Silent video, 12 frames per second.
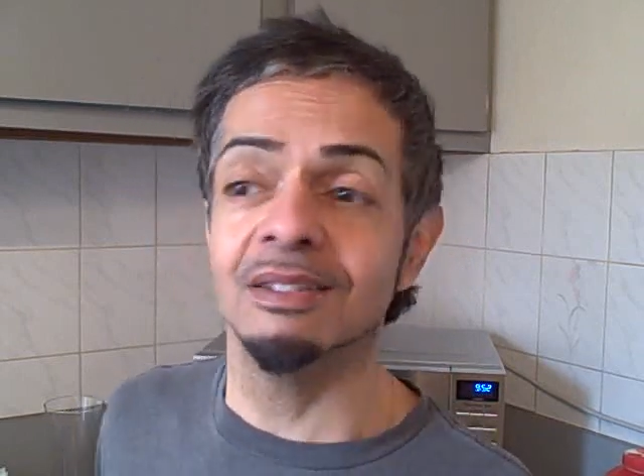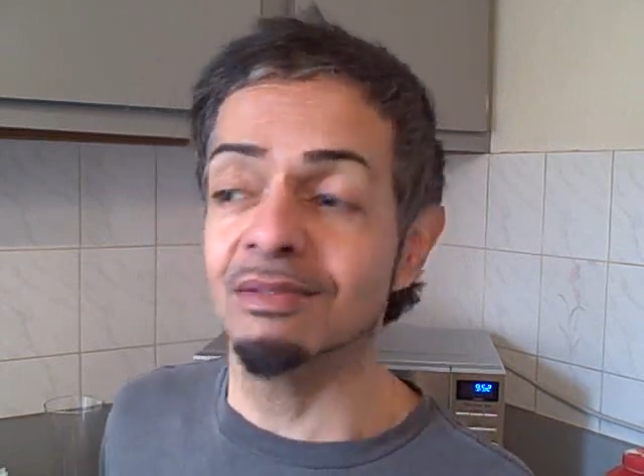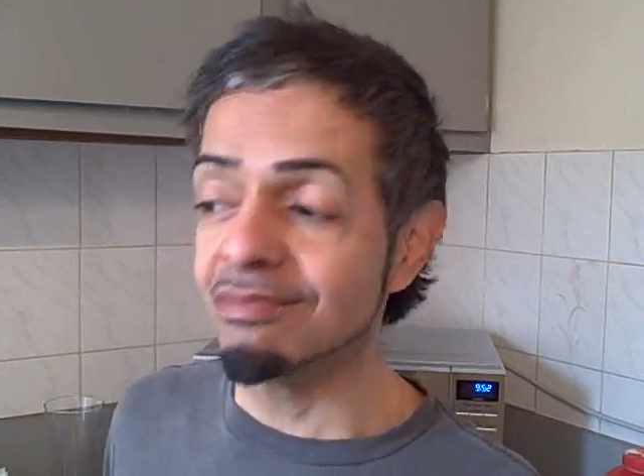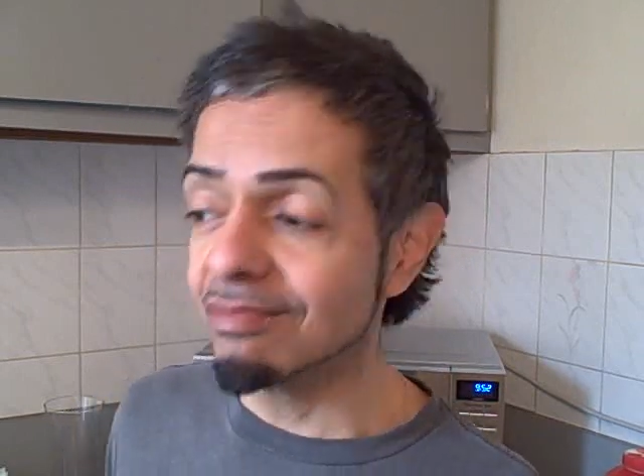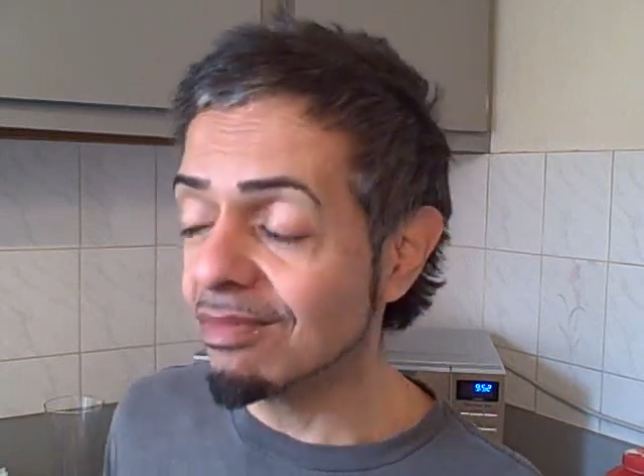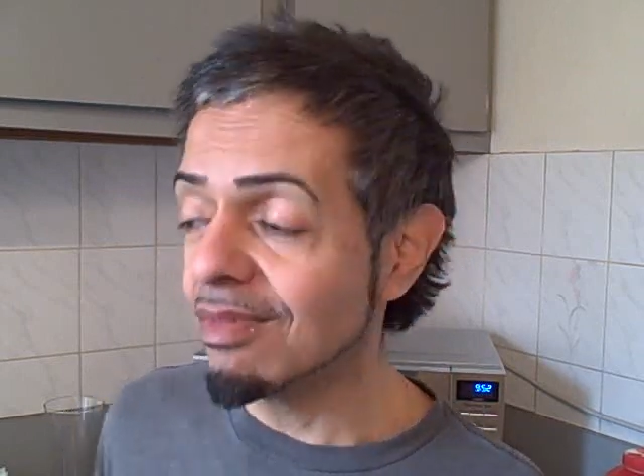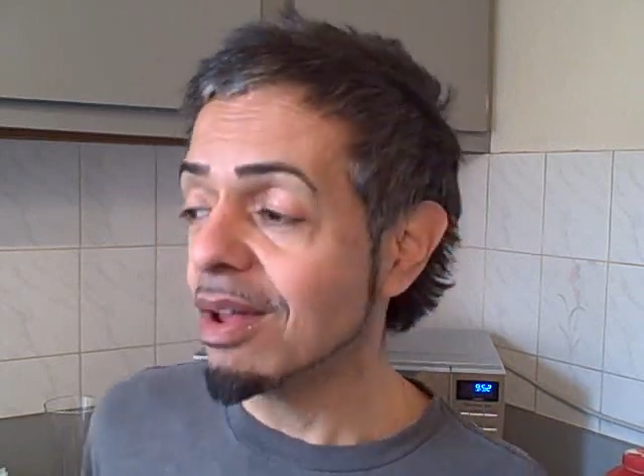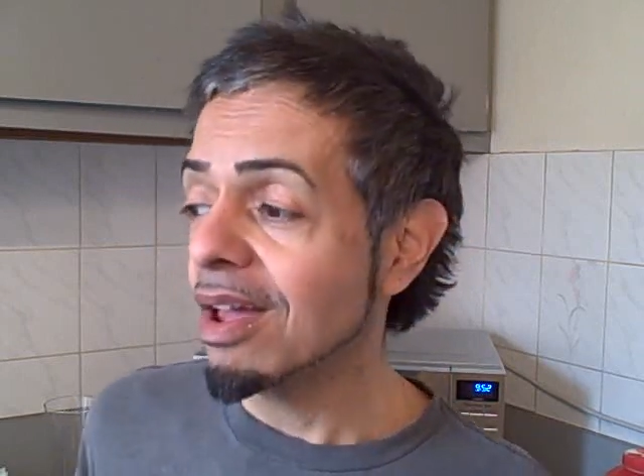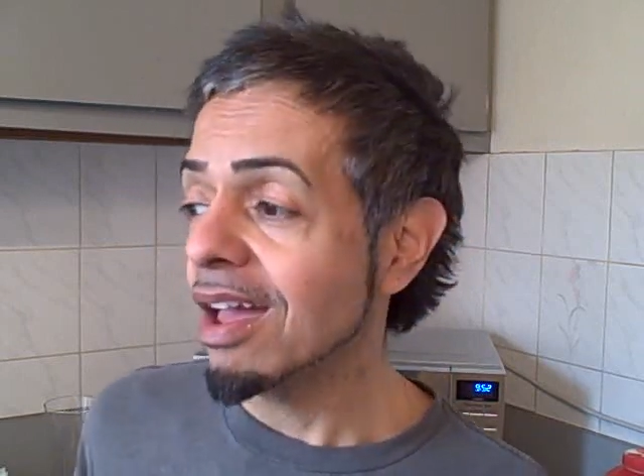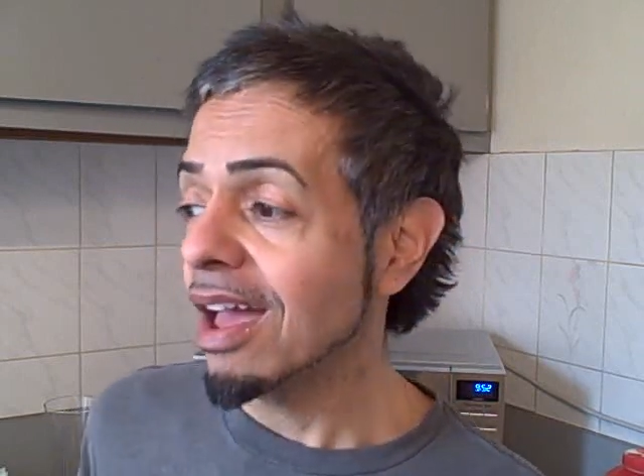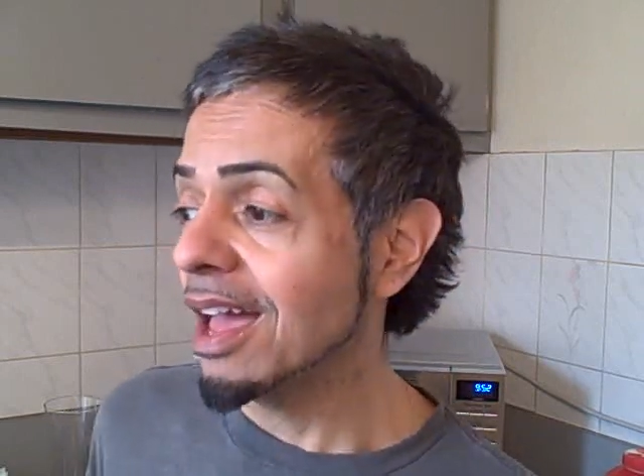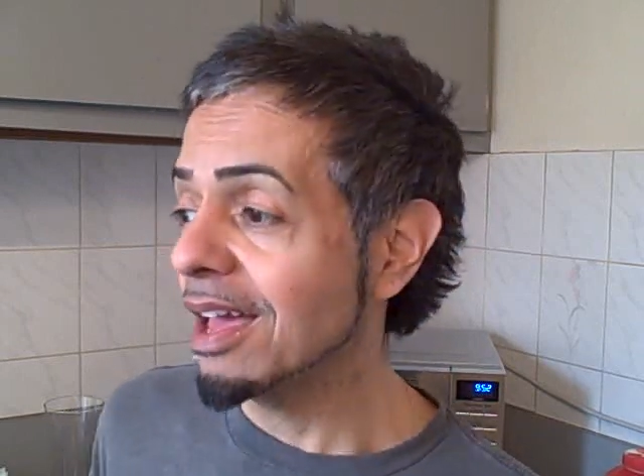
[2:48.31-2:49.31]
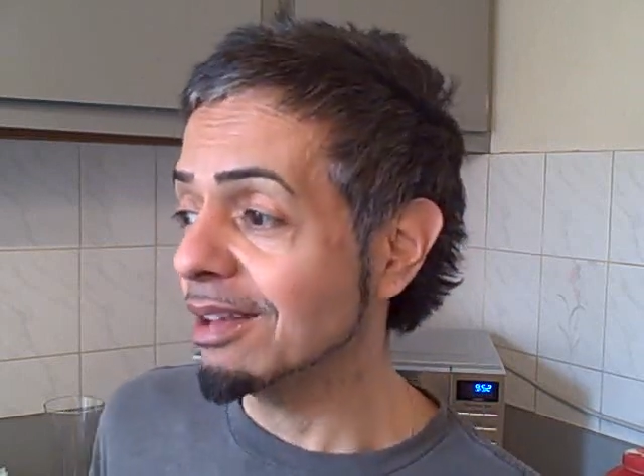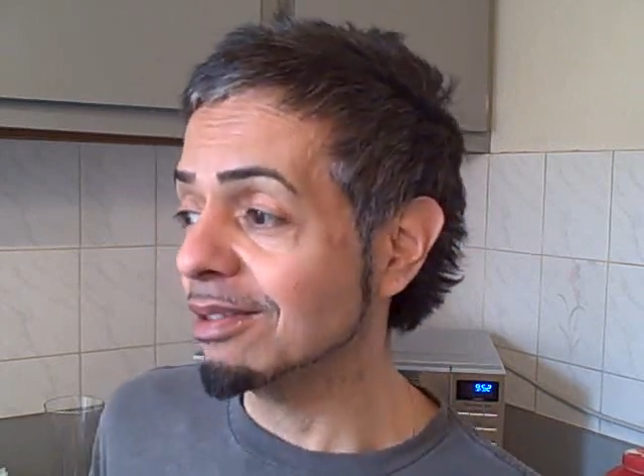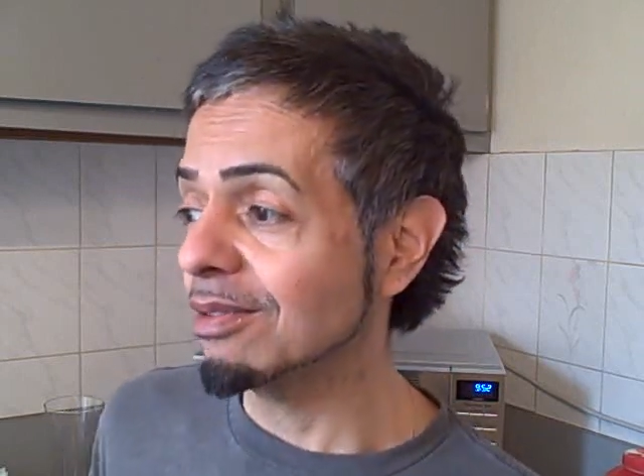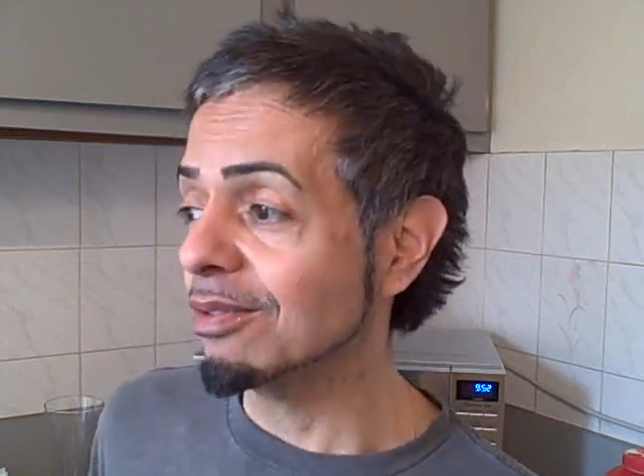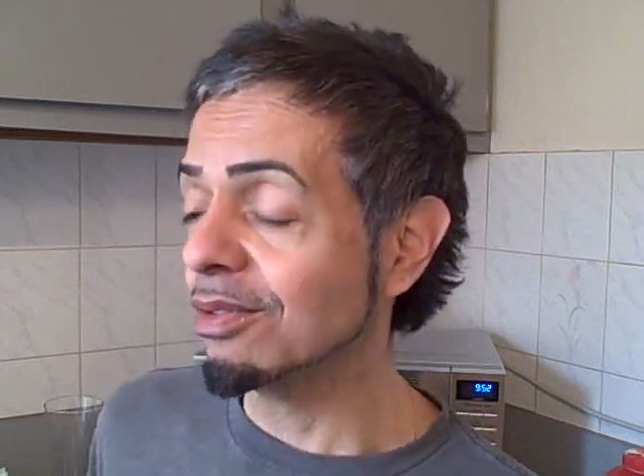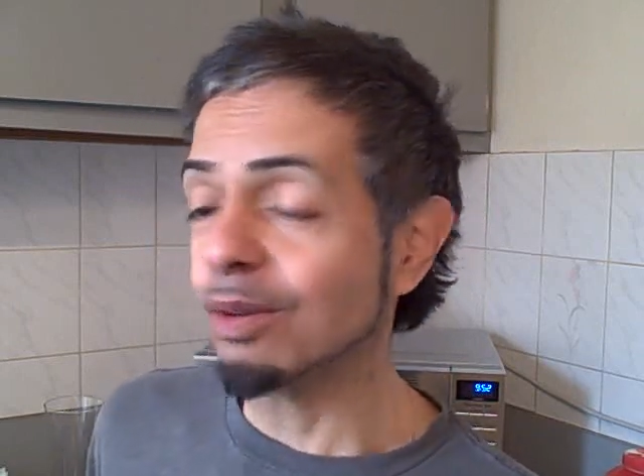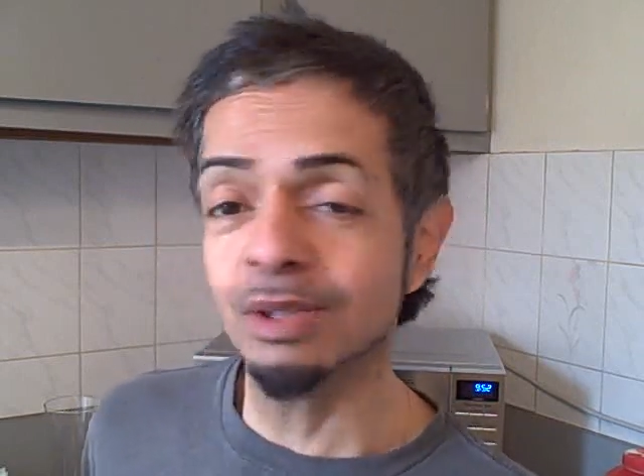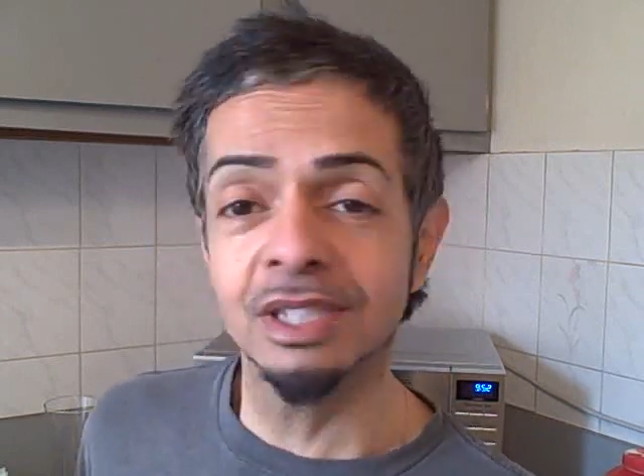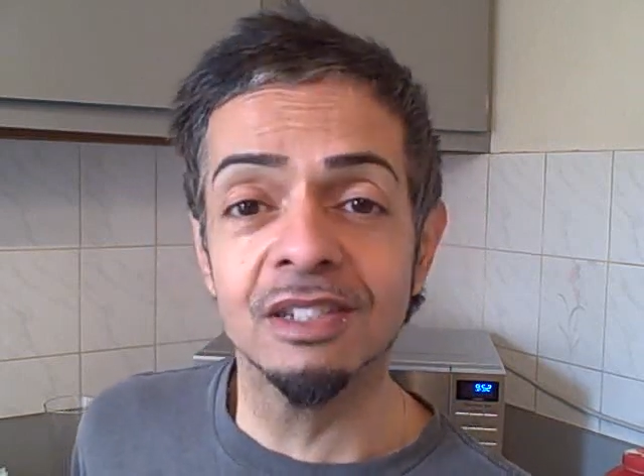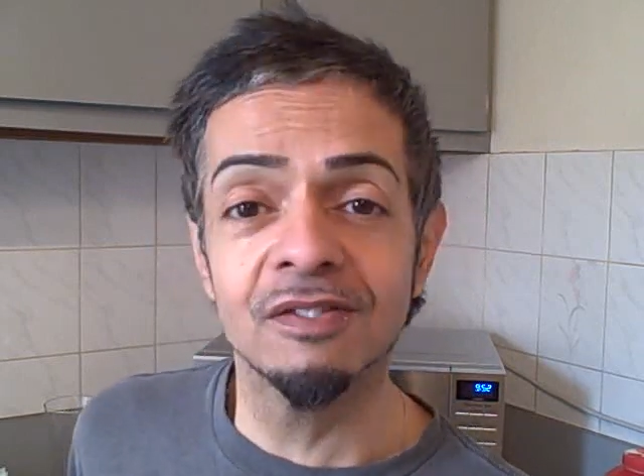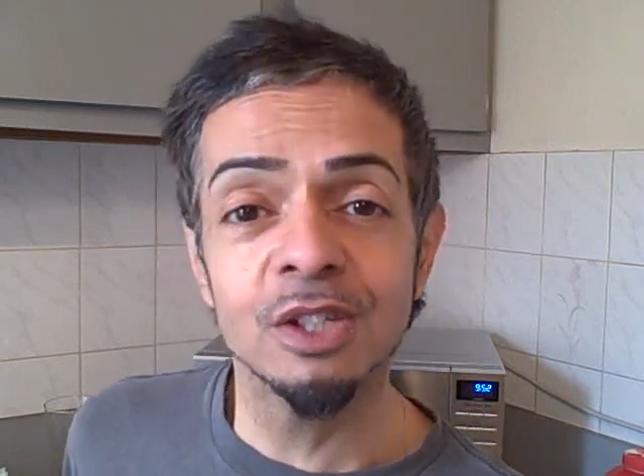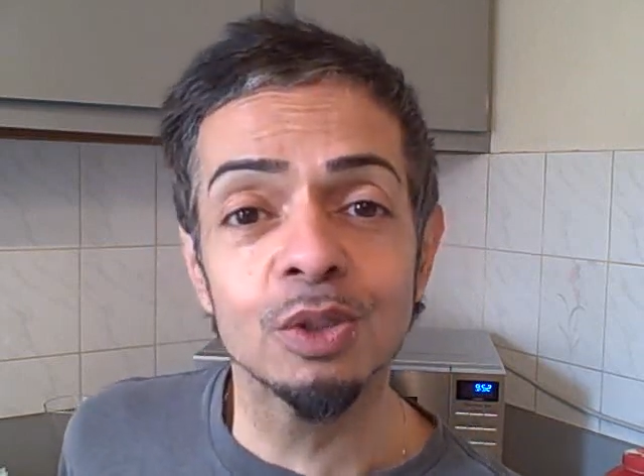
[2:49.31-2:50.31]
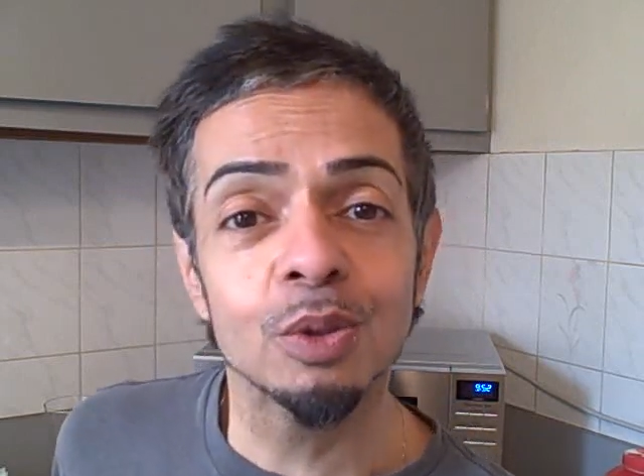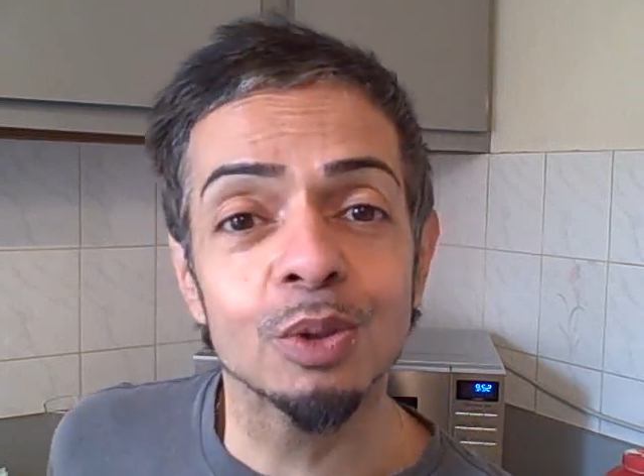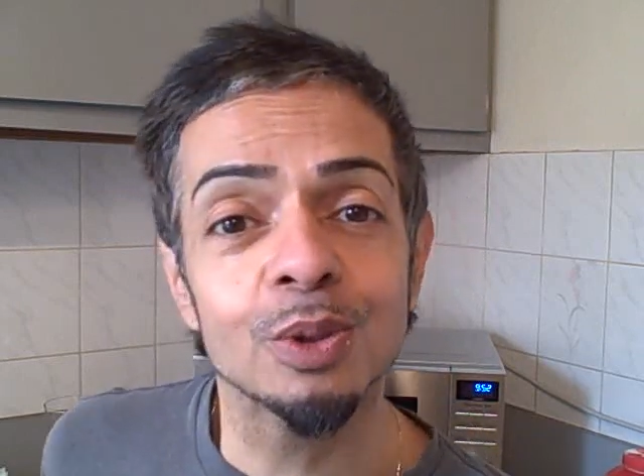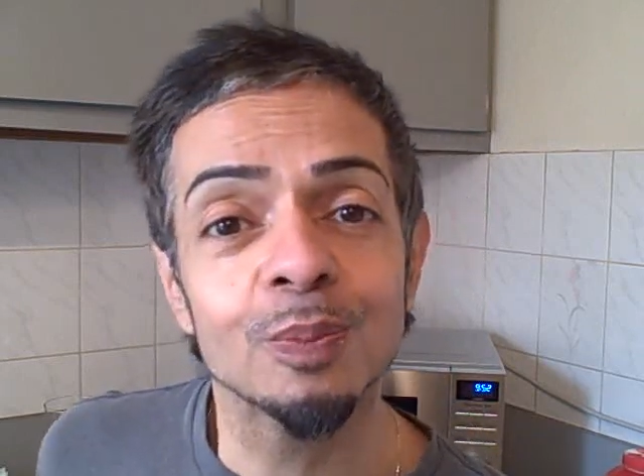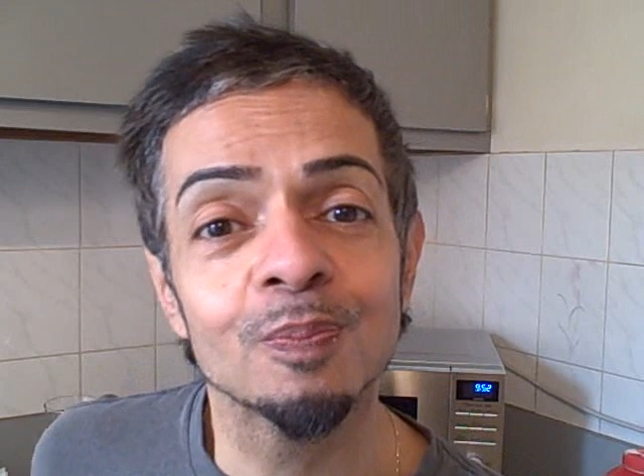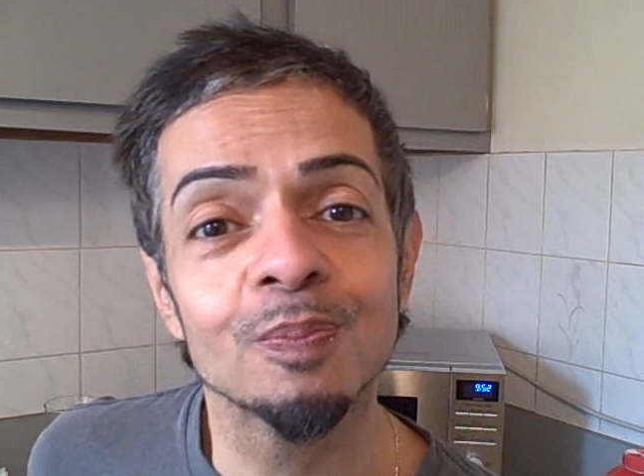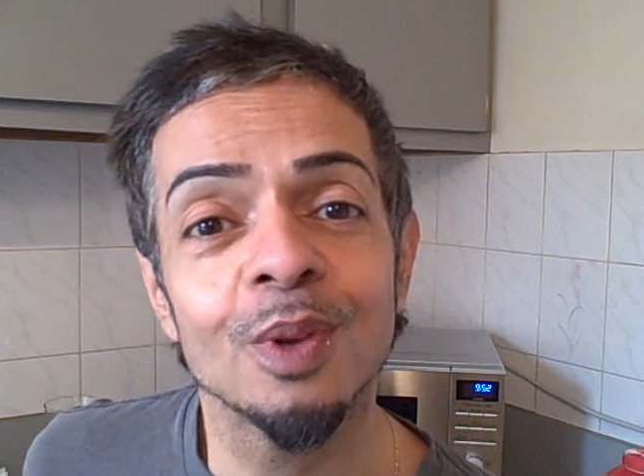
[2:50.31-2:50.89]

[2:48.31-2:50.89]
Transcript: and those individuals